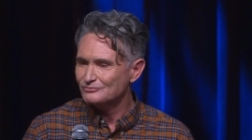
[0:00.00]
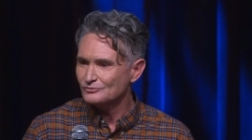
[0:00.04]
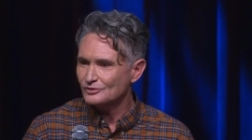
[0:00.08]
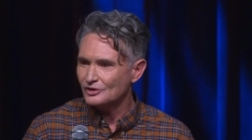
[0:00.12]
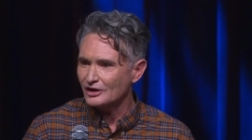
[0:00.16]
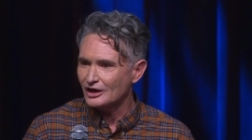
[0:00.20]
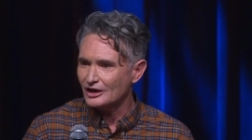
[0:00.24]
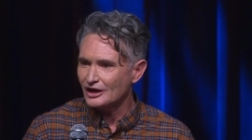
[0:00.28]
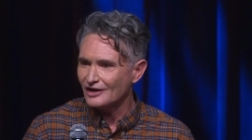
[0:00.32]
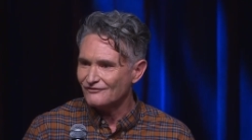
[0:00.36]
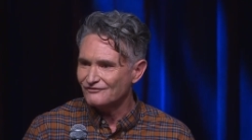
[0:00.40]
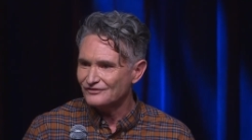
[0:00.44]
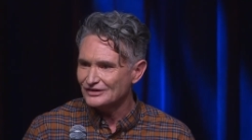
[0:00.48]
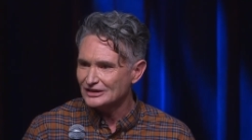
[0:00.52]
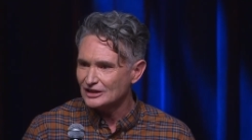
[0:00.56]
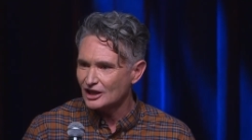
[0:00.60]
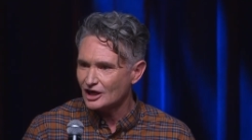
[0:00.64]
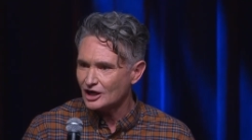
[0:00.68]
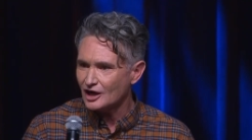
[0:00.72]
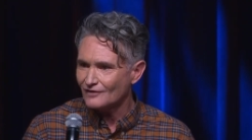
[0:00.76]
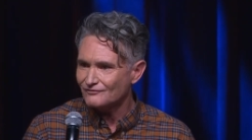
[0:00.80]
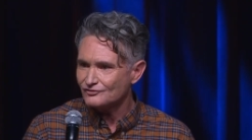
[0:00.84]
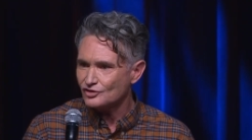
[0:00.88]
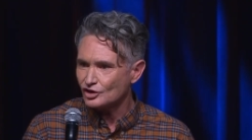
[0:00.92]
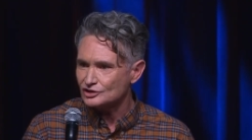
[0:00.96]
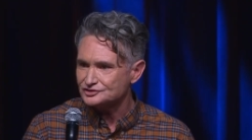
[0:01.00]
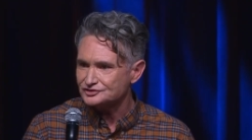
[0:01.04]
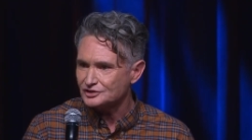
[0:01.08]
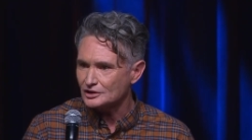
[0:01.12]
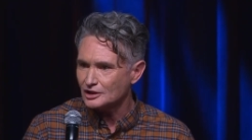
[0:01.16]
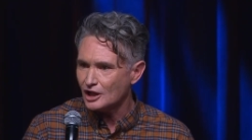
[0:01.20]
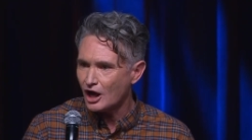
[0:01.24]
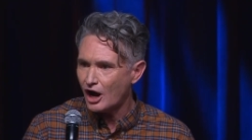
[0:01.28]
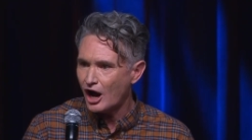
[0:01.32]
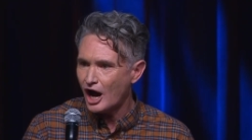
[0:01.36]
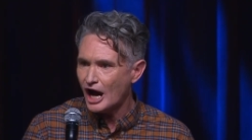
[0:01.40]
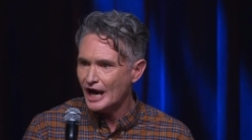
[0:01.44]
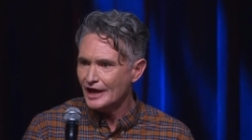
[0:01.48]
All right, I feel like I've crossed a
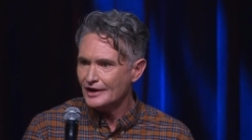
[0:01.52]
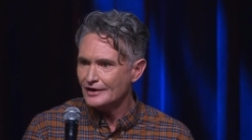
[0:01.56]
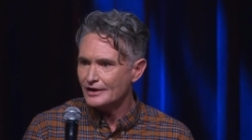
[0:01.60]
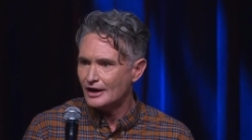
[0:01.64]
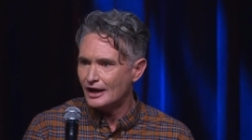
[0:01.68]
line.